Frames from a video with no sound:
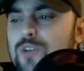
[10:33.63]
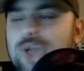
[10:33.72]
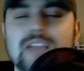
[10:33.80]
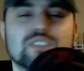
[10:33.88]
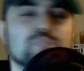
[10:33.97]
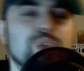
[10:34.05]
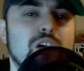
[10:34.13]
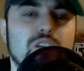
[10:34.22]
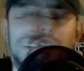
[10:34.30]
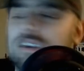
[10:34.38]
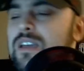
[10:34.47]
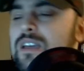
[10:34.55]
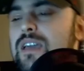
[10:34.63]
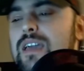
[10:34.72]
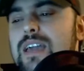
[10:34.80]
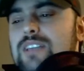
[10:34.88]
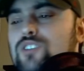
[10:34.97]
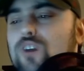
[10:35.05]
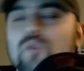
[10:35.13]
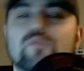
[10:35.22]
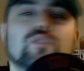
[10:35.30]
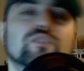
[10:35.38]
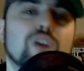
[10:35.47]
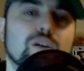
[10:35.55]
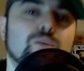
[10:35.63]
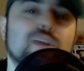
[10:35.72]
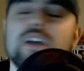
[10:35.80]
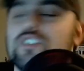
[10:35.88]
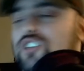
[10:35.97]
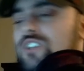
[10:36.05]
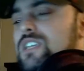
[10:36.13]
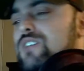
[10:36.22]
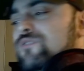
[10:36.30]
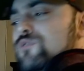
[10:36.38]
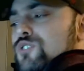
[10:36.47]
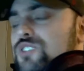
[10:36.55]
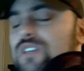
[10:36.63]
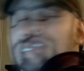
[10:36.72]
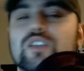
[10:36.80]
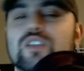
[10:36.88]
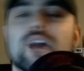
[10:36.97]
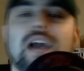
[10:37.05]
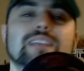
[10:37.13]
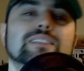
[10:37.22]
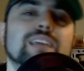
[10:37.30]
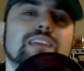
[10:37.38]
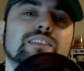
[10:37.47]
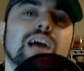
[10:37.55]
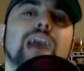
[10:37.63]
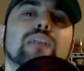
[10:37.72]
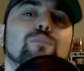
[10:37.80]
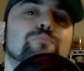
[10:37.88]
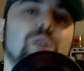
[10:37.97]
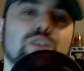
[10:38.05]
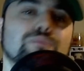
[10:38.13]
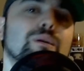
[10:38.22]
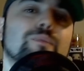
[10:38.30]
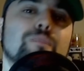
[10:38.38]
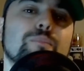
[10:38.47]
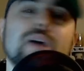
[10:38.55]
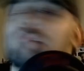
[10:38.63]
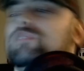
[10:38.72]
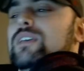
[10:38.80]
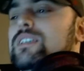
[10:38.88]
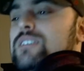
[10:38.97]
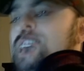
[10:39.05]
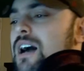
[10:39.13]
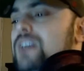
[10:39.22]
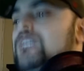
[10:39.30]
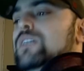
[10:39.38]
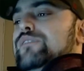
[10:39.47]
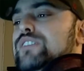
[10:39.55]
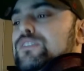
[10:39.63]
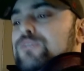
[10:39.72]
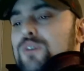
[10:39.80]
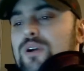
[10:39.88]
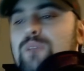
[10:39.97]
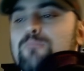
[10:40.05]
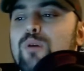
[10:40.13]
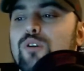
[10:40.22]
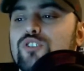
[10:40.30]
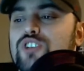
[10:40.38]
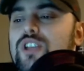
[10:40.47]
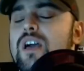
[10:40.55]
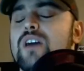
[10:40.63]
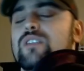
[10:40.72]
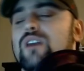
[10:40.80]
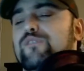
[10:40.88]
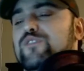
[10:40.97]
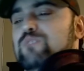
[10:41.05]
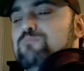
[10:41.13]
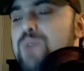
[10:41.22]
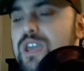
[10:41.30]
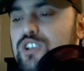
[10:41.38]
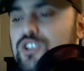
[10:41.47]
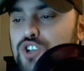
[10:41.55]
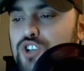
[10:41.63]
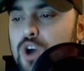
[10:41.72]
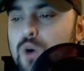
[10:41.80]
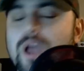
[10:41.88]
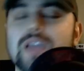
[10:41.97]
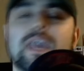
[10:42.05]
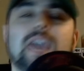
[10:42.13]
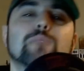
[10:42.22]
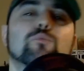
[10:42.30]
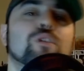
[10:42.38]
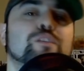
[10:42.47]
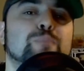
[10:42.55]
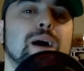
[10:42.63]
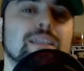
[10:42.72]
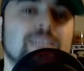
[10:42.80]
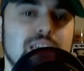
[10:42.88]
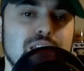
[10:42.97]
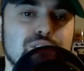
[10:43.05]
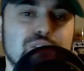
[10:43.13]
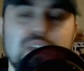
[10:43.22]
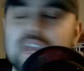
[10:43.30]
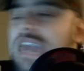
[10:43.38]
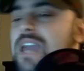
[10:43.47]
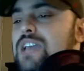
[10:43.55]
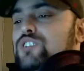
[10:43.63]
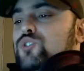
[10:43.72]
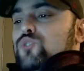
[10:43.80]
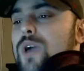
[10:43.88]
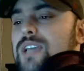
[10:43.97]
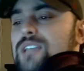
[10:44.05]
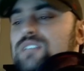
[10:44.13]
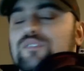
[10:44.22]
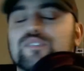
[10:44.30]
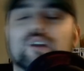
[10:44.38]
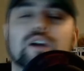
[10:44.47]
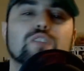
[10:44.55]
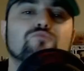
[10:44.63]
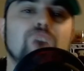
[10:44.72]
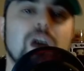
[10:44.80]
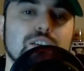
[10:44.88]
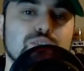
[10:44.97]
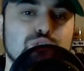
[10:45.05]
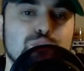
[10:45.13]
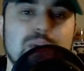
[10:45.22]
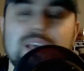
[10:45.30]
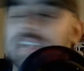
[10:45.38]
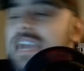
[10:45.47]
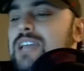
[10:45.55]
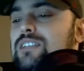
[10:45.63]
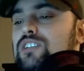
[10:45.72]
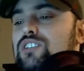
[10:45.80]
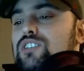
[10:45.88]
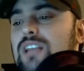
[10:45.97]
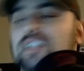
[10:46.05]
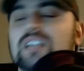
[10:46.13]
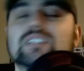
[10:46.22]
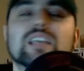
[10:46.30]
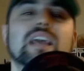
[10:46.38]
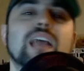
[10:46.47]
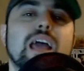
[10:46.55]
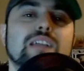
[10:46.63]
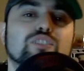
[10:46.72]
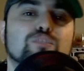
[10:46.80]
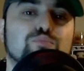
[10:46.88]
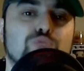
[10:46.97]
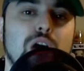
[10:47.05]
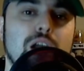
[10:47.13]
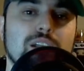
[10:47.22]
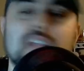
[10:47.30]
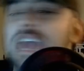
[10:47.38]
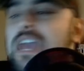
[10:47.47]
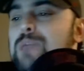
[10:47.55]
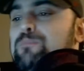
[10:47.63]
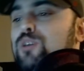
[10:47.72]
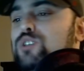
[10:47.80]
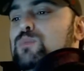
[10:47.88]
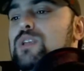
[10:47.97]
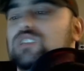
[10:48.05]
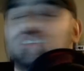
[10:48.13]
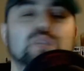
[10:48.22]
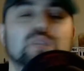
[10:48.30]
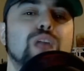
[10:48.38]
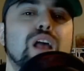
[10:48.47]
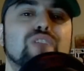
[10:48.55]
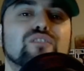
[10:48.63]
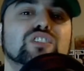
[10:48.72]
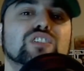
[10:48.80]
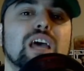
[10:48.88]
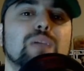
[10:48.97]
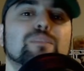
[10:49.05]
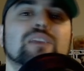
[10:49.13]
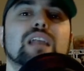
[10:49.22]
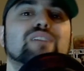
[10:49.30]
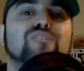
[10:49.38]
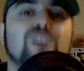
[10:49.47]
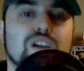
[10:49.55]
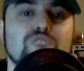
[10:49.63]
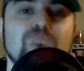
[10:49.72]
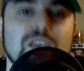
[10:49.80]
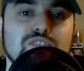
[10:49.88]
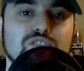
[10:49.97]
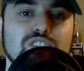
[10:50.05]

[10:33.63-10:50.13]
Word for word: hates America it's over and done with. Just give Rusev the United States title and build him up from there, please. Enough of this fucking bullshit. Enough of the big show. Get him off my TV. He's a waste of fucking roster space. He does nothing to enhance the product. He puts me to sleep in every segment that he fucking wrestles